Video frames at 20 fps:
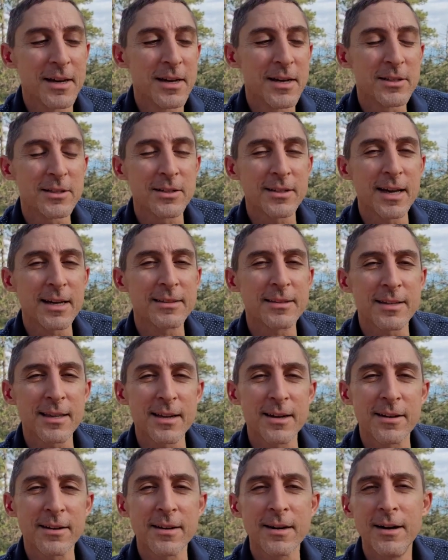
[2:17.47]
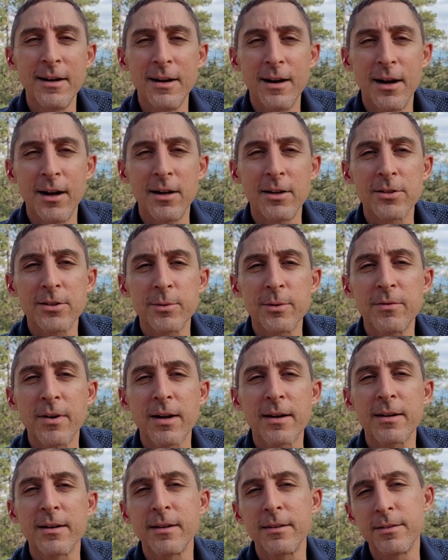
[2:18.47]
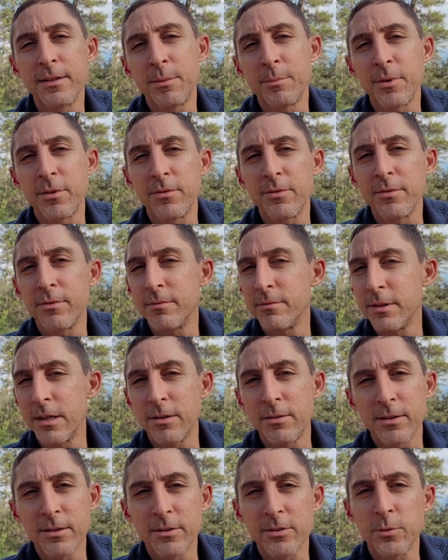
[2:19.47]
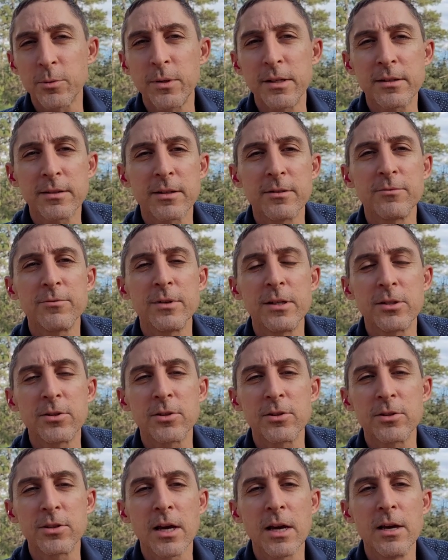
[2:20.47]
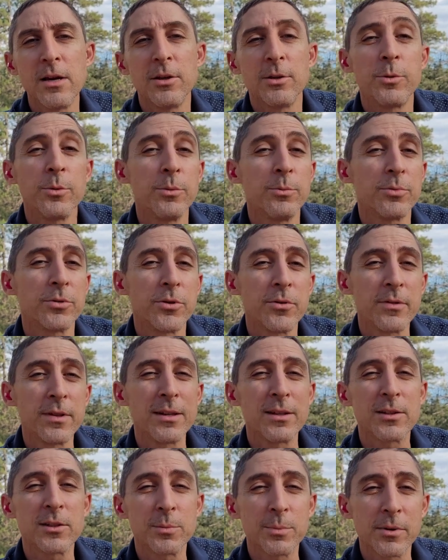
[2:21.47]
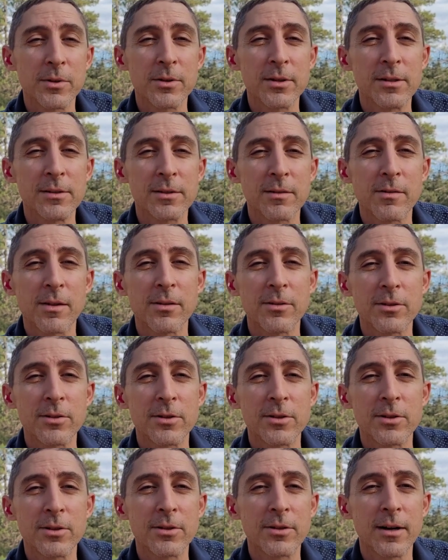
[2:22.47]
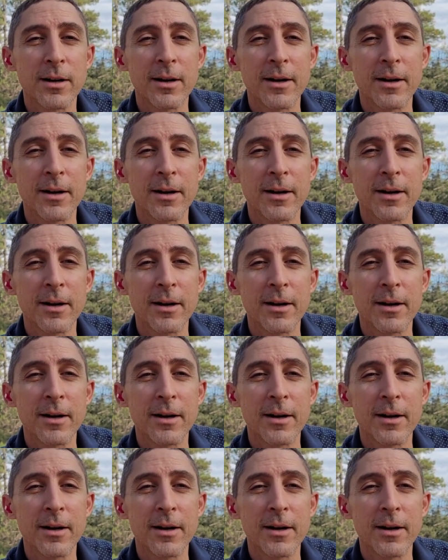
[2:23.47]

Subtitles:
So that's there. Also, we've added a number of little tweaks and features to improve the experience of the learner